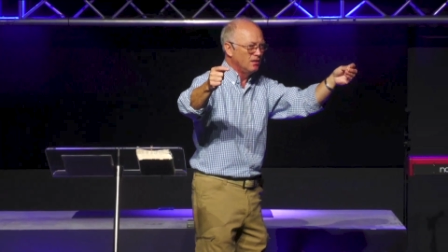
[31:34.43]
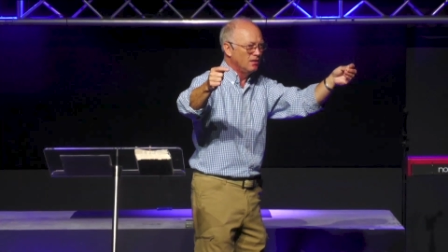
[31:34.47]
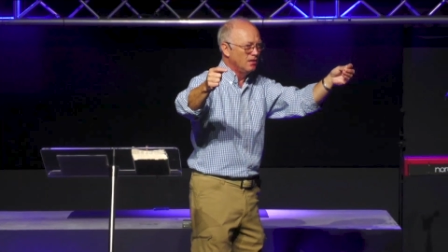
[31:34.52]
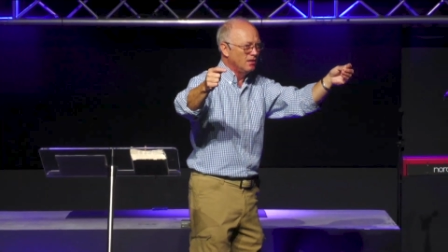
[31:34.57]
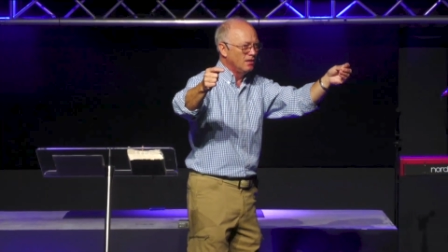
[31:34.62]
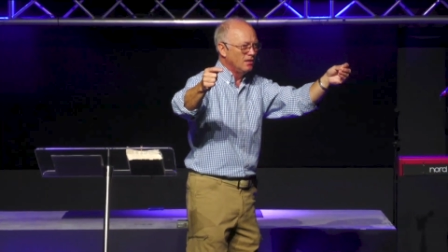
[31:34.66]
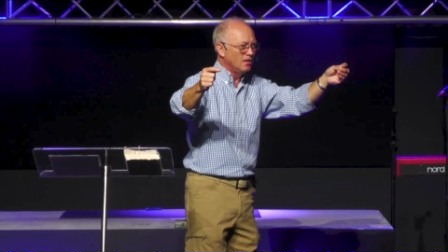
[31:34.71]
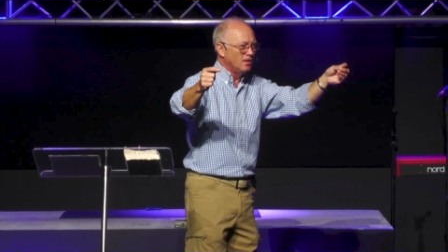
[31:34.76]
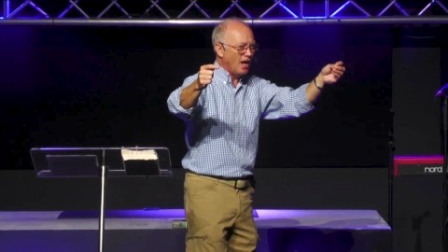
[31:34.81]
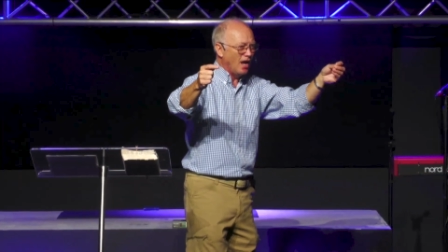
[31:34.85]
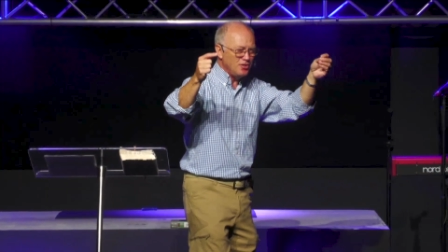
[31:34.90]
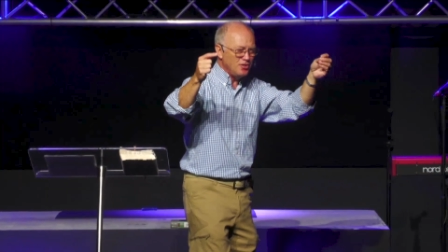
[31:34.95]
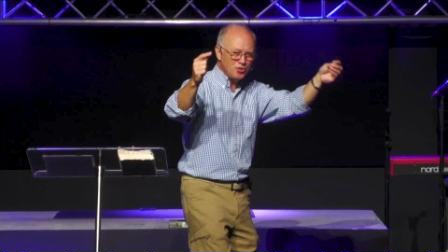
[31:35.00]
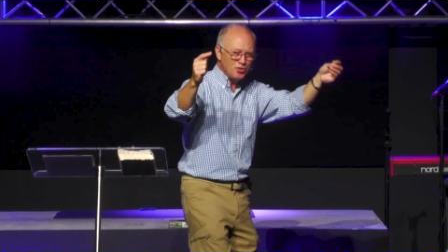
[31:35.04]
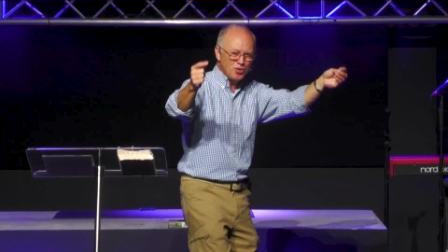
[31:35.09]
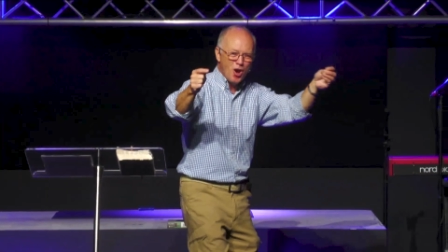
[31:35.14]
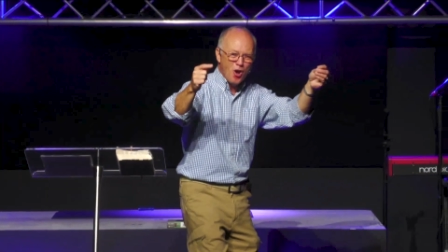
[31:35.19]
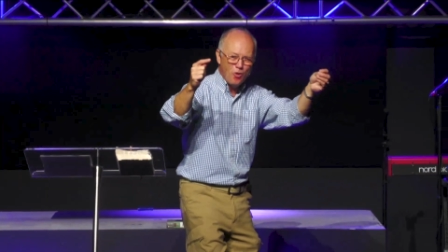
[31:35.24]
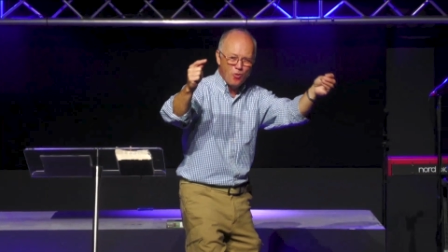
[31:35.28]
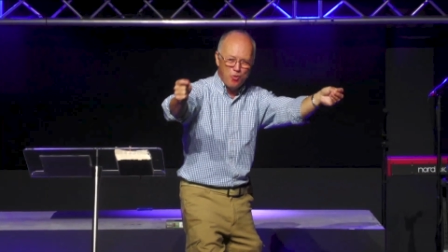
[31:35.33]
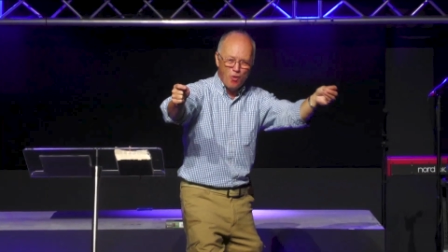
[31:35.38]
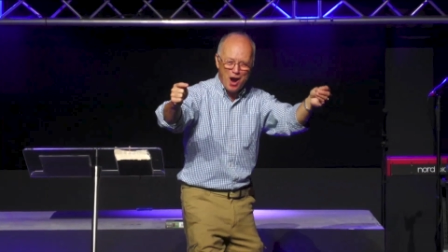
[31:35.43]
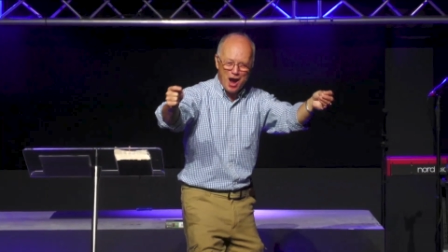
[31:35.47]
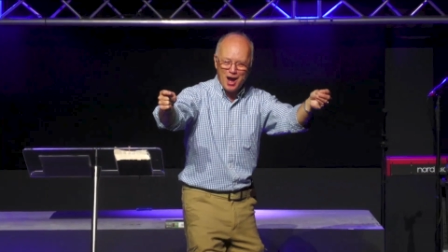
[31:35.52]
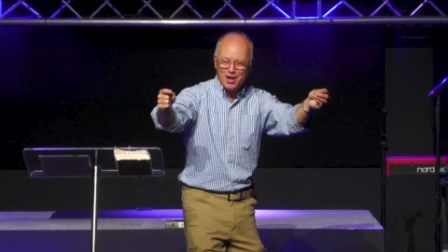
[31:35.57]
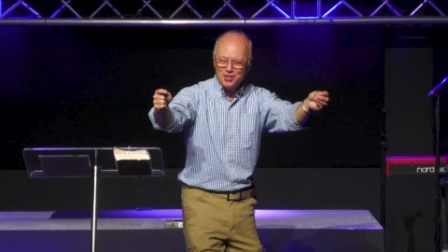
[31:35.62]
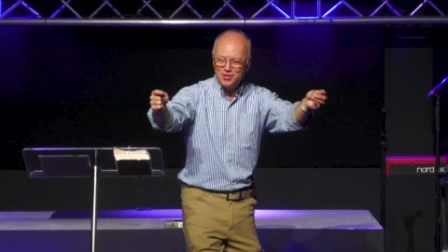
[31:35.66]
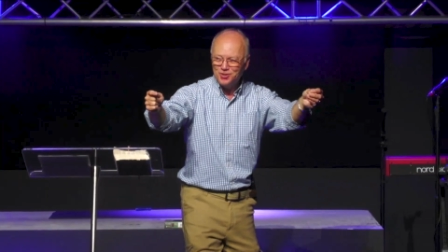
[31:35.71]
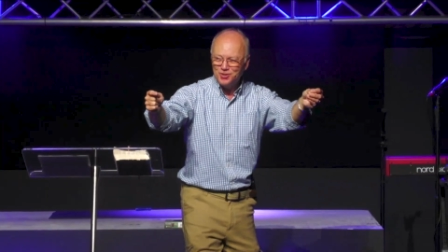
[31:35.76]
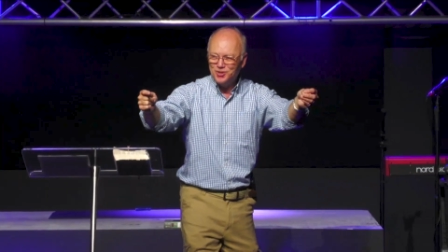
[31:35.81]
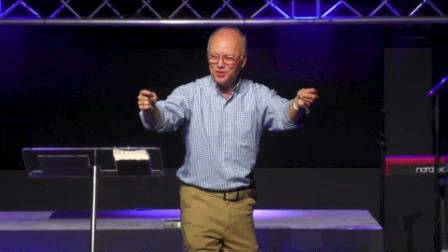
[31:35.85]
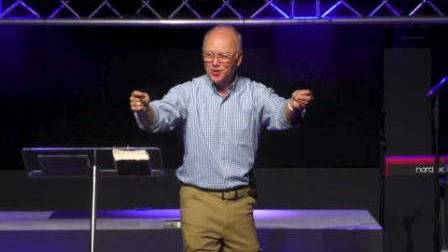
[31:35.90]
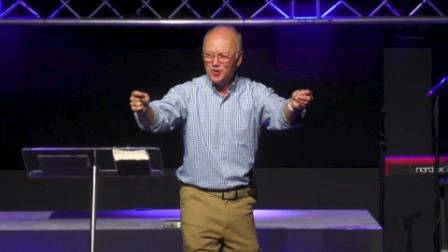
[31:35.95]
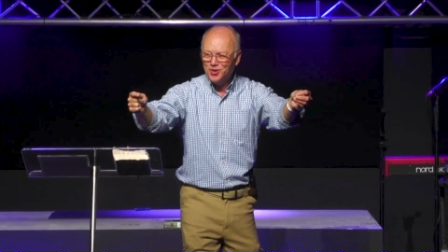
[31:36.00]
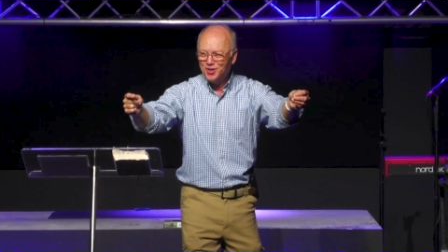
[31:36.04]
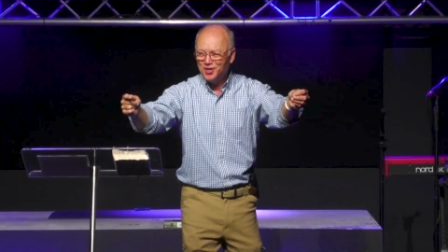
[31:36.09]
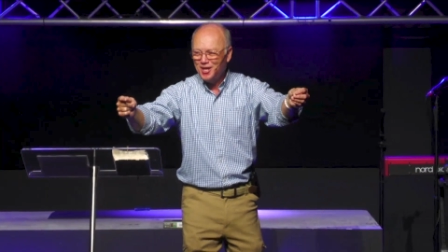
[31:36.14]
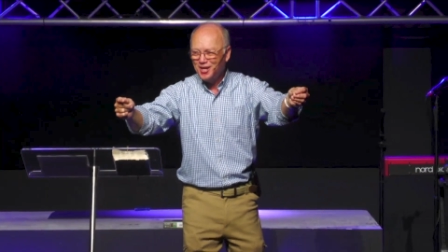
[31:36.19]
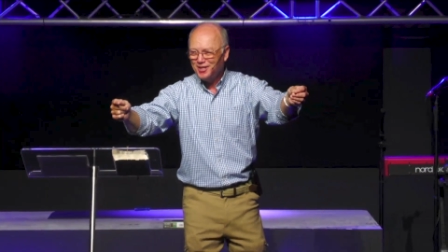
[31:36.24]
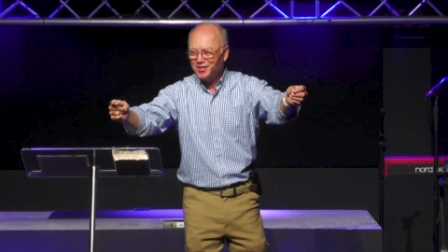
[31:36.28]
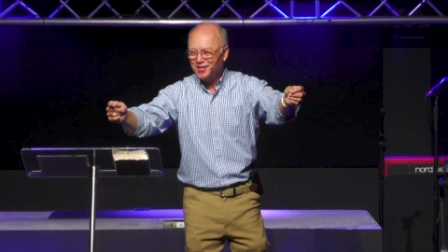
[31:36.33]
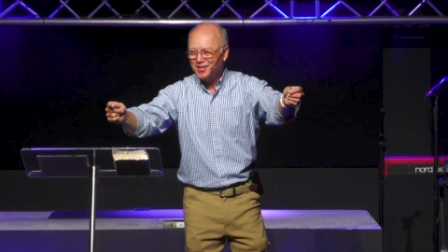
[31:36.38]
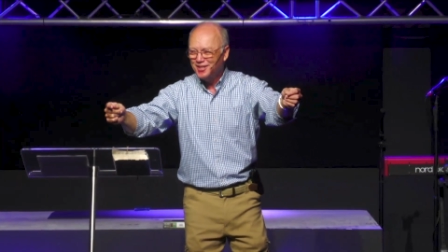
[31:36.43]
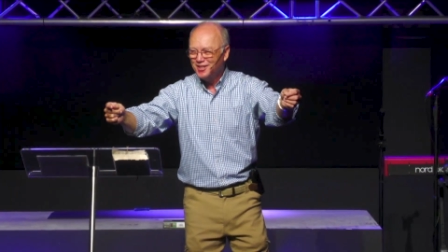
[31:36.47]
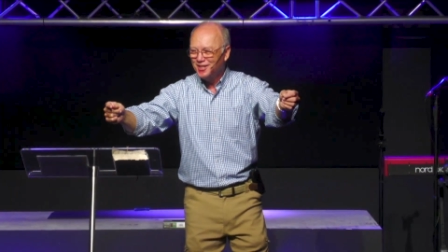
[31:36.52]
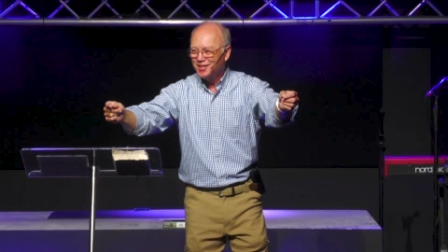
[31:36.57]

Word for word: And you know why you're doing it?